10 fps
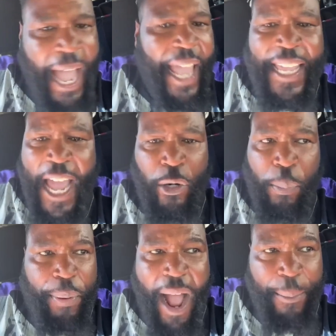I ain't
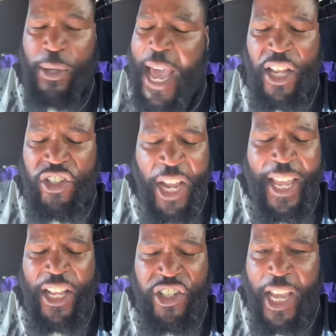got no problem. You got a
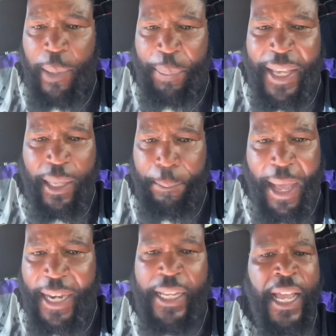Jada
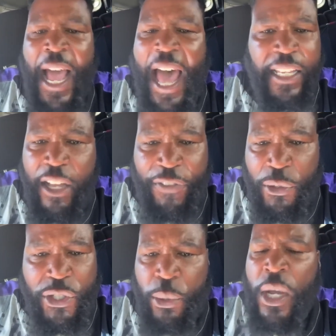Pinkett body? I
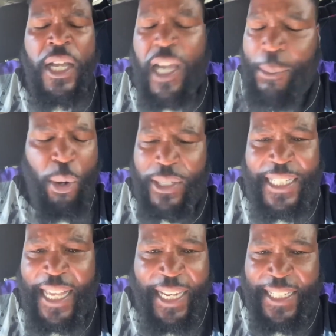love you too. Come
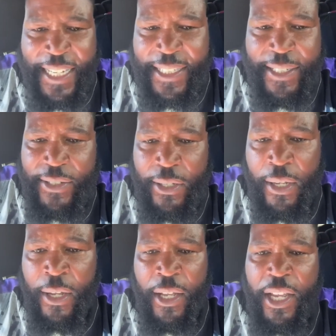on, skinny
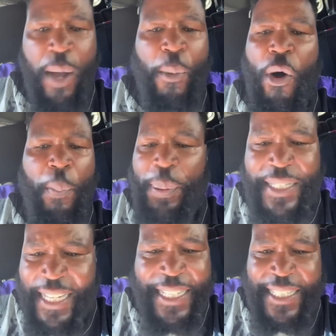sisters. Come on,
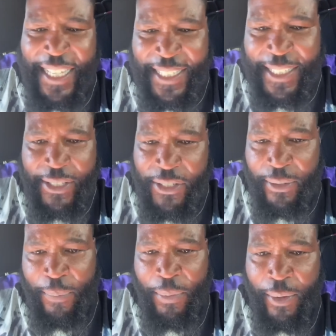petite
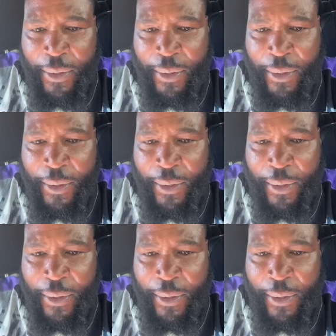sisters.